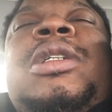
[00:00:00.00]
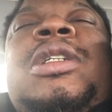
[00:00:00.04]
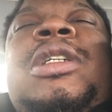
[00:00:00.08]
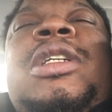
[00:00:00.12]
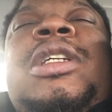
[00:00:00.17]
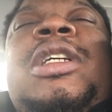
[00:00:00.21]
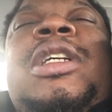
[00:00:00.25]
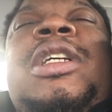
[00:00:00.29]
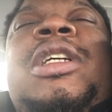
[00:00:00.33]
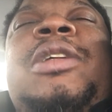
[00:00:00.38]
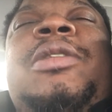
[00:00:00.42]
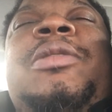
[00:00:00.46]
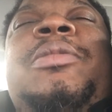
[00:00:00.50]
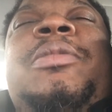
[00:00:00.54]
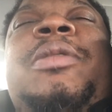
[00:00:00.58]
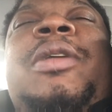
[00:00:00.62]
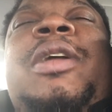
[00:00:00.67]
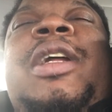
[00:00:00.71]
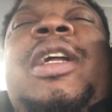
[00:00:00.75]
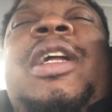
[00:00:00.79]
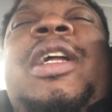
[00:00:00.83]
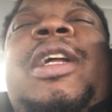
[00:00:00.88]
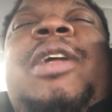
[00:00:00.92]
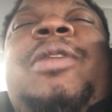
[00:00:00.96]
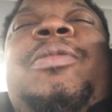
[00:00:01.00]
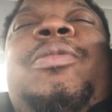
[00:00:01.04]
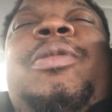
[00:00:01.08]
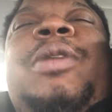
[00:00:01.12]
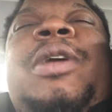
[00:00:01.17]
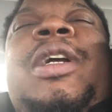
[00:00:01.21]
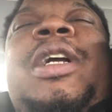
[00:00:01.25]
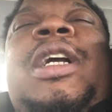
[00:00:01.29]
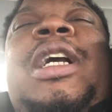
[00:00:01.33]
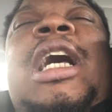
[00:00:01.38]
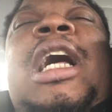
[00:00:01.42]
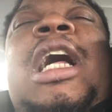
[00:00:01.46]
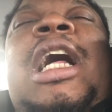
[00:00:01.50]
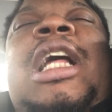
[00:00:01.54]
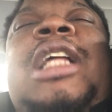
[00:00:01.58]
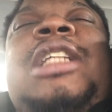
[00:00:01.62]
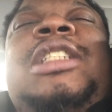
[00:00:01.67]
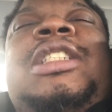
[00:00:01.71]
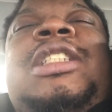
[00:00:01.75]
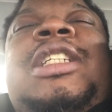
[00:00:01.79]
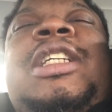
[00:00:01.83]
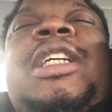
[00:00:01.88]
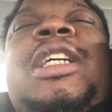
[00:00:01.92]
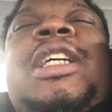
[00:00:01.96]
And when God
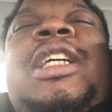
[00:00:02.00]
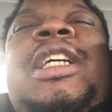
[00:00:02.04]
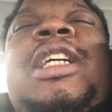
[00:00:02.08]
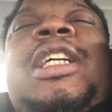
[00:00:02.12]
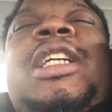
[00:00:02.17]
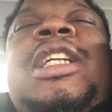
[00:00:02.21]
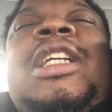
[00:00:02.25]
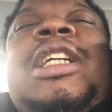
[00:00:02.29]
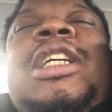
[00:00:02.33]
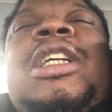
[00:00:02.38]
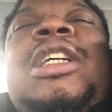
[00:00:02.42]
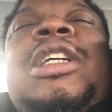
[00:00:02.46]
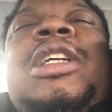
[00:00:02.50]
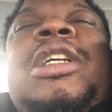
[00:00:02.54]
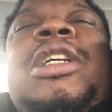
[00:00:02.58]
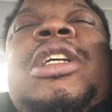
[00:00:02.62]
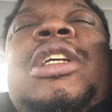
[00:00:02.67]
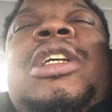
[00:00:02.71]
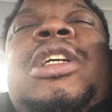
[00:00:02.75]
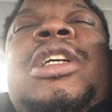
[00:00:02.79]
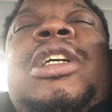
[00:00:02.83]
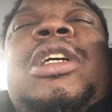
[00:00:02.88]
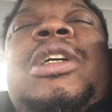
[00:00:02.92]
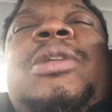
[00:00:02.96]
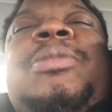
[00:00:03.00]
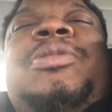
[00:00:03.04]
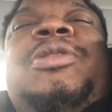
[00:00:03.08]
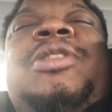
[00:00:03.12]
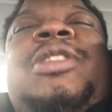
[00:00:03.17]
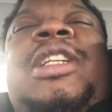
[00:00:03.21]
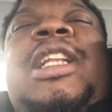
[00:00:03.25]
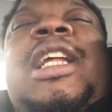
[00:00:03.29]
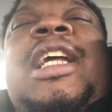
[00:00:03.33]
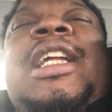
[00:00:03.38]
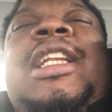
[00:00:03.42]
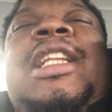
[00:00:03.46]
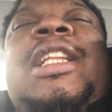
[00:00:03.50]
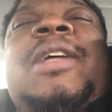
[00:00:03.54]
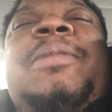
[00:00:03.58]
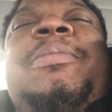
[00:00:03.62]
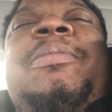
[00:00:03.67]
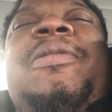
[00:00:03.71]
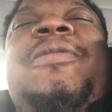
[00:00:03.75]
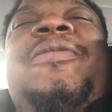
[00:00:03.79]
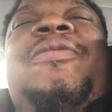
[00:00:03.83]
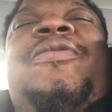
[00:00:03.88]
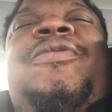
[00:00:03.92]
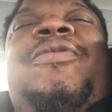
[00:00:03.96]
saying, slay
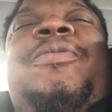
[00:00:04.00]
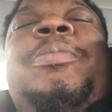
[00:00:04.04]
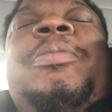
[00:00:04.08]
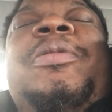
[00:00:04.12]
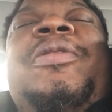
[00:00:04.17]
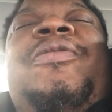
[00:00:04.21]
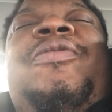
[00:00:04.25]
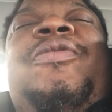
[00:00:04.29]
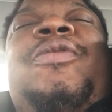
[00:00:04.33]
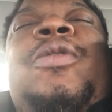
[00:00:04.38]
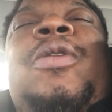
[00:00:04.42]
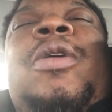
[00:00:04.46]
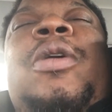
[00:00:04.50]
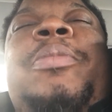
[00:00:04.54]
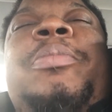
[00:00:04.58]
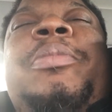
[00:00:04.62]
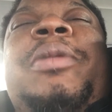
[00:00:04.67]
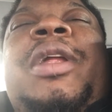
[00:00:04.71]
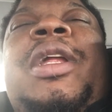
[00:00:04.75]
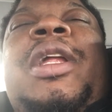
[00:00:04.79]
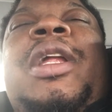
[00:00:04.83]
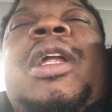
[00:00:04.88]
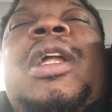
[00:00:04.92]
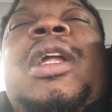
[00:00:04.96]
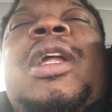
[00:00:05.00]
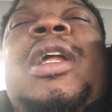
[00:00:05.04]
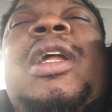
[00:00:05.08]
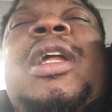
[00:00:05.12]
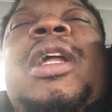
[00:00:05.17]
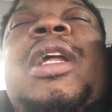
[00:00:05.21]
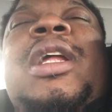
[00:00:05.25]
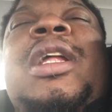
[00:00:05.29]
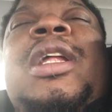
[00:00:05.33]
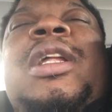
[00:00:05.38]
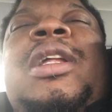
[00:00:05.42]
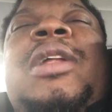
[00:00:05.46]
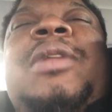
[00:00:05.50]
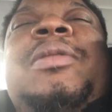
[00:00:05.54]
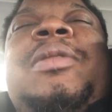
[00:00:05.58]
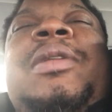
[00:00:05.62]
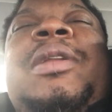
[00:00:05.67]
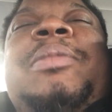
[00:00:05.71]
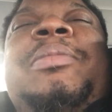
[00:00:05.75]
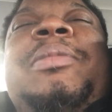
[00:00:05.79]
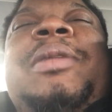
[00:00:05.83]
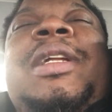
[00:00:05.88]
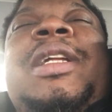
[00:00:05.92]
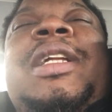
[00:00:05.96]
them before me, I
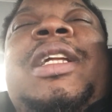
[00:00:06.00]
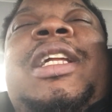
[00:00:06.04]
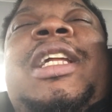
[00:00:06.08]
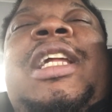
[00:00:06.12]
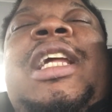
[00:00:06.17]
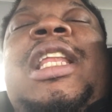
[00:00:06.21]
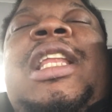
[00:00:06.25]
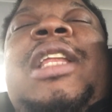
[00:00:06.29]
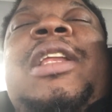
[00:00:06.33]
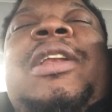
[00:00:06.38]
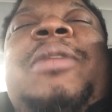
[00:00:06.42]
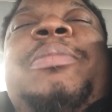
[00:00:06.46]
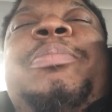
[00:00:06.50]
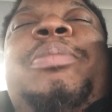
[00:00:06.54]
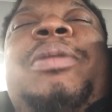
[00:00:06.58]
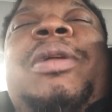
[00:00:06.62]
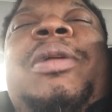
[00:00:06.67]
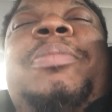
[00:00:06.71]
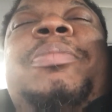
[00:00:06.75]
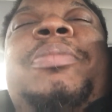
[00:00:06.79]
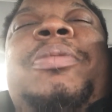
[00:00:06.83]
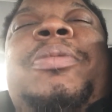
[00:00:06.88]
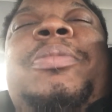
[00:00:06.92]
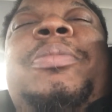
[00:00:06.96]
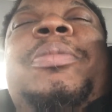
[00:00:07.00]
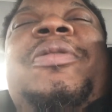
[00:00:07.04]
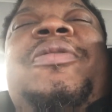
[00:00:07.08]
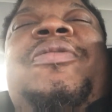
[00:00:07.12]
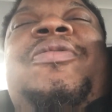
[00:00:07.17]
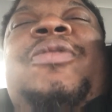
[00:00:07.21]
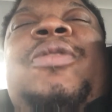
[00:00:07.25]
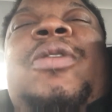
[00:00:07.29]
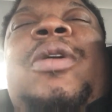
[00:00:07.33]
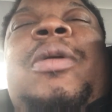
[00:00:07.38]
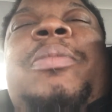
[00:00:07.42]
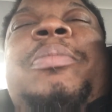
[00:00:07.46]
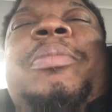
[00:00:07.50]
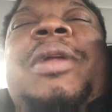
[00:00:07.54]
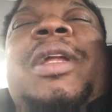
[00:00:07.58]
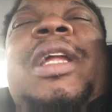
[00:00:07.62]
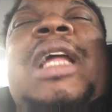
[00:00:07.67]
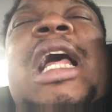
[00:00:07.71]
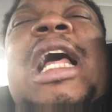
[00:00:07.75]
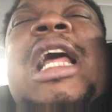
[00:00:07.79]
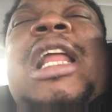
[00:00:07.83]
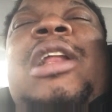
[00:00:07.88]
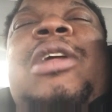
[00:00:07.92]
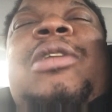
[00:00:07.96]
mean, killing people before me,
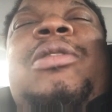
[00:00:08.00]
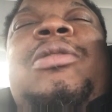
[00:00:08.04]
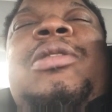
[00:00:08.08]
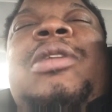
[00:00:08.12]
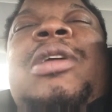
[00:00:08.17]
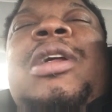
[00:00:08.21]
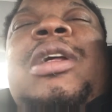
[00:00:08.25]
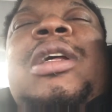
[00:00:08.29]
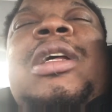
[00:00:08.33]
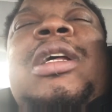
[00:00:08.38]
I don't,